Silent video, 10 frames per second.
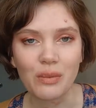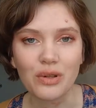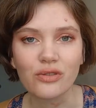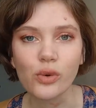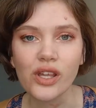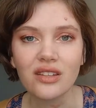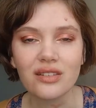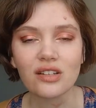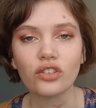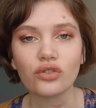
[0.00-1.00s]
couple of
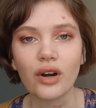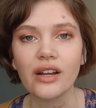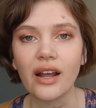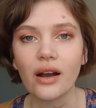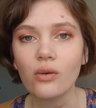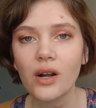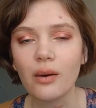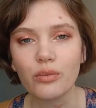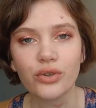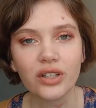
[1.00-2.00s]
weeks it'll dry down.
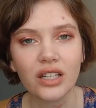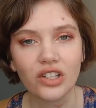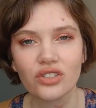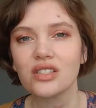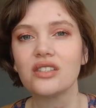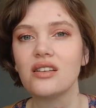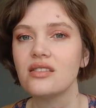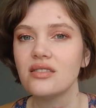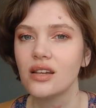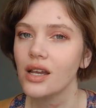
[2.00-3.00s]
I'm really
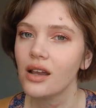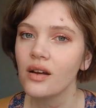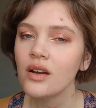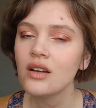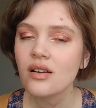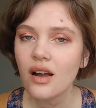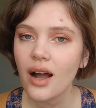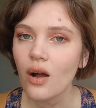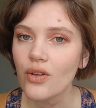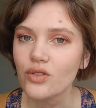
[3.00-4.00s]
interested to see
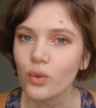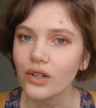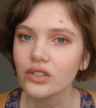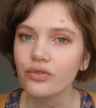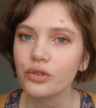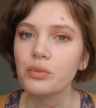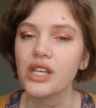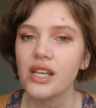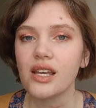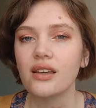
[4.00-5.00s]
how this works for
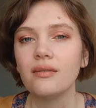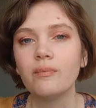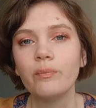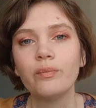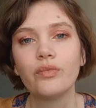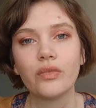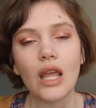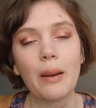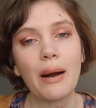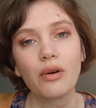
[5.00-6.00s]
me
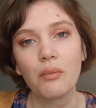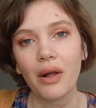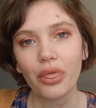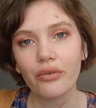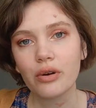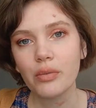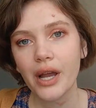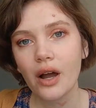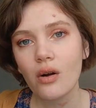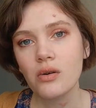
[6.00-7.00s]
about a month
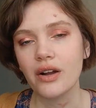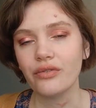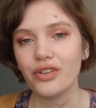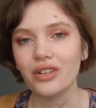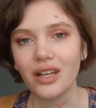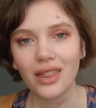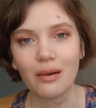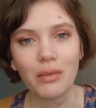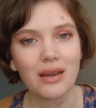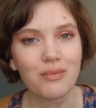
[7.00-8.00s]
from now. I feel like
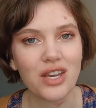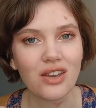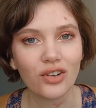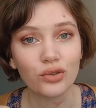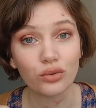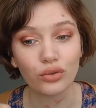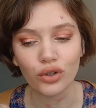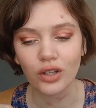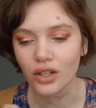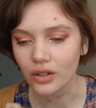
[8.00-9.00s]
that might be
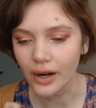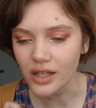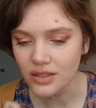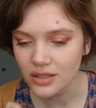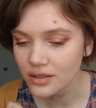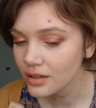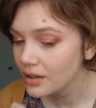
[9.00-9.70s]
really great.